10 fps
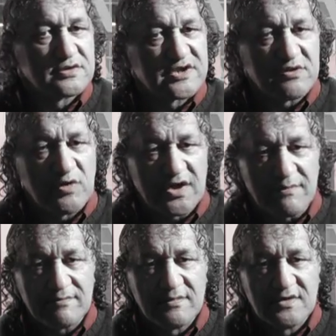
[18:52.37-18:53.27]
King
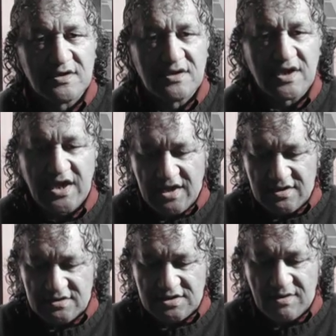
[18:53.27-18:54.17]
William
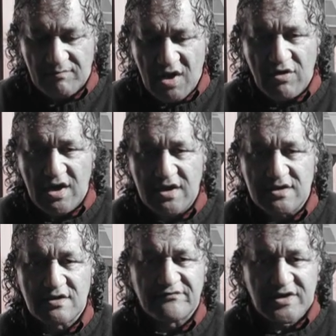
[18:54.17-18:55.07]
and the Moai
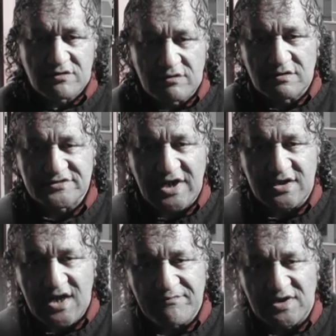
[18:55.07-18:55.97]
federal
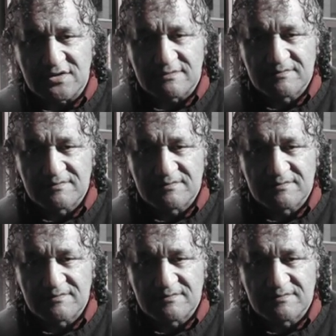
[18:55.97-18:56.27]
state government,